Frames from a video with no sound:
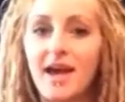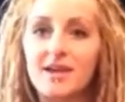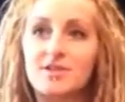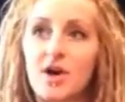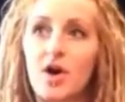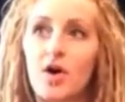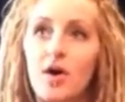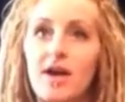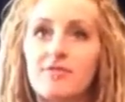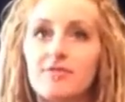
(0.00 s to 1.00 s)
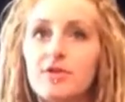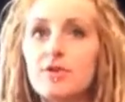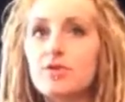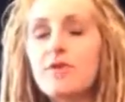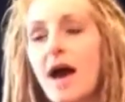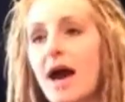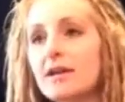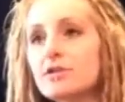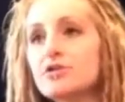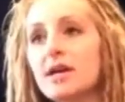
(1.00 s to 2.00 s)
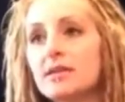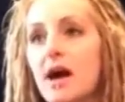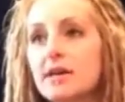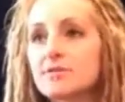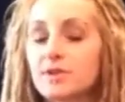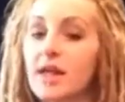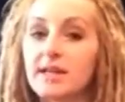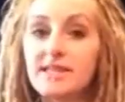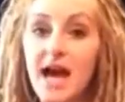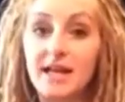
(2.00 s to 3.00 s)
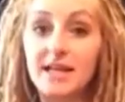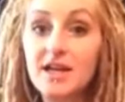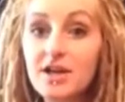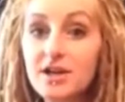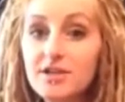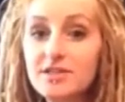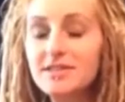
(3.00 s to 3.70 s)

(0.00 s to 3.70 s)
So if you've had your dreadlocks for like 10 years,